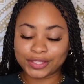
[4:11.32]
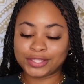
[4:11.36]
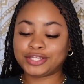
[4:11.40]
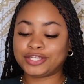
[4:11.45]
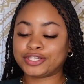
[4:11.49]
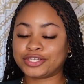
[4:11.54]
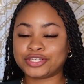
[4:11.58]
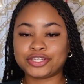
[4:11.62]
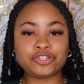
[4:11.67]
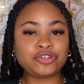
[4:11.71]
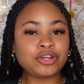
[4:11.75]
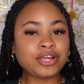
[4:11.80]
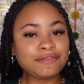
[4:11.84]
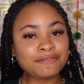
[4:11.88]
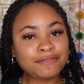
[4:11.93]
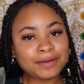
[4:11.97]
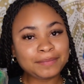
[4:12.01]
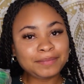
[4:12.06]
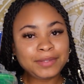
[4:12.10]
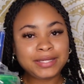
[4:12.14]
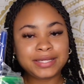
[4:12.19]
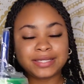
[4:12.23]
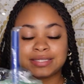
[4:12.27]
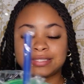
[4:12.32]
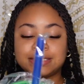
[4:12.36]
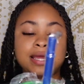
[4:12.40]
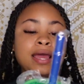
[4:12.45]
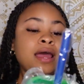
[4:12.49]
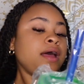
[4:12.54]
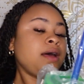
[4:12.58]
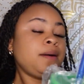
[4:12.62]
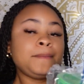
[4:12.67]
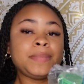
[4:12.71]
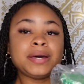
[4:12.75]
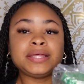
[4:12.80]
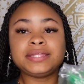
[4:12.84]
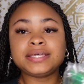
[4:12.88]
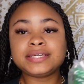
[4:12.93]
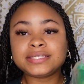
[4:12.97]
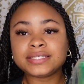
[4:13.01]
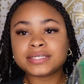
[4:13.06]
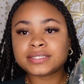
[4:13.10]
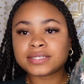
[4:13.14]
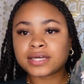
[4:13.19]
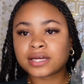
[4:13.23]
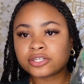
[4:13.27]
Just drink from this. But this
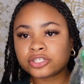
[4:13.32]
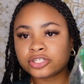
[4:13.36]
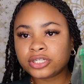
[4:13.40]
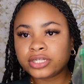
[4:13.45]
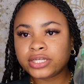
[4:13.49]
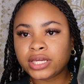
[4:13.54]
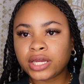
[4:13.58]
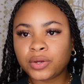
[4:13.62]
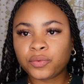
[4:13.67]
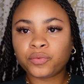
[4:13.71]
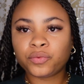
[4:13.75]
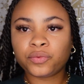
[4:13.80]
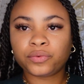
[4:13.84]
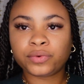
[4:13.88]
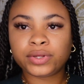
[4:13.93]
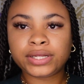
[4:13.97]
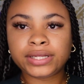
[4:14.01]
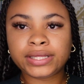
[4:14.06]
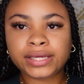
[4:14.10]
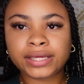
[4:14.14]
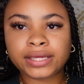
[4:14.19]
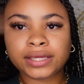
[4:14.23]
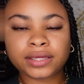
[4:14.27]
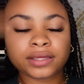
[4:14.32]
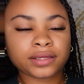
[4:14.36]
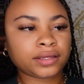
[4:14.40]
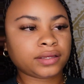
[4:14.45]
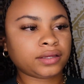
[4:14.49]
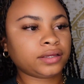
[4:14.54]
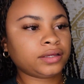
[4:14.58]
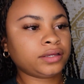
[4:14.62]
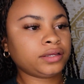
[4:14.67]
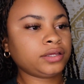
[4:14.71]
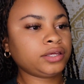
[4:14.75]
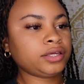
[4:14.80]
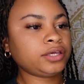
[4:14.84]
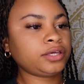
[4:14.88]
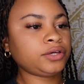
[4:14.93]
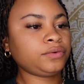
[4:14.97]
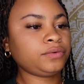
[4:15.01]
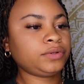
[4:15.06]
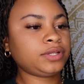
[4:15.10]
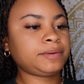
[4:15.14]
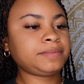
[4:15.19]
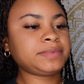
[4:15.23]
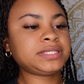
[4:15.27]
is actually a really
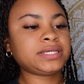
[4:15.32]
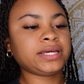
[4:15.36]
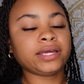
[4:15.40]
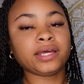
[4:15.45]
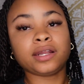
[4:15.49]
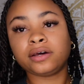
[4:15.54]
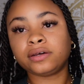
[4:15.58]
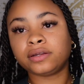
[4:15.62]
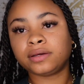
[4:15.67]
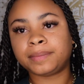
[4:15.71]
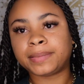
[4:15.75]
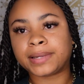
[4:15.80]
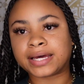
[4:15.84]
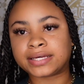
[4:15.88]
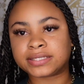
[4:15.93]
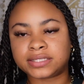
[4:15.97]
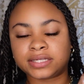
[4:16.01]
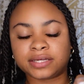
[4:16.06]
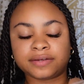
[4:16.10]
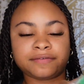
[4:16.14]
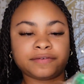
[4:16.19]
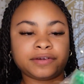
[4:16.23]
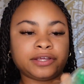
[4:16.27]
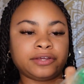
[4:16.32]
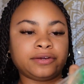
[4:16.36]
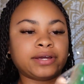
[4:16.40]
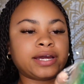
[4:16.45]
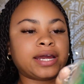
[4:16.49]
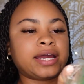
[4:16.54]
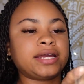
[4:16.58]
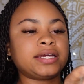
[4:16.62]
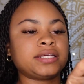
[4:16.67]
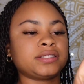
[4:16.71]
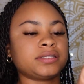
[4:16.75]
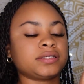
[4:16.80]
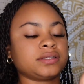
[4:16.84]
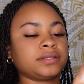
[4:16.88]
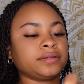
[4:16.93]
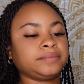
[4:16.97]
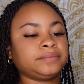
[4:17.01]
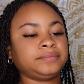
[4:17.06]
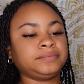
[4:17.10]
cute. Let me take it out of the plastic for you guys.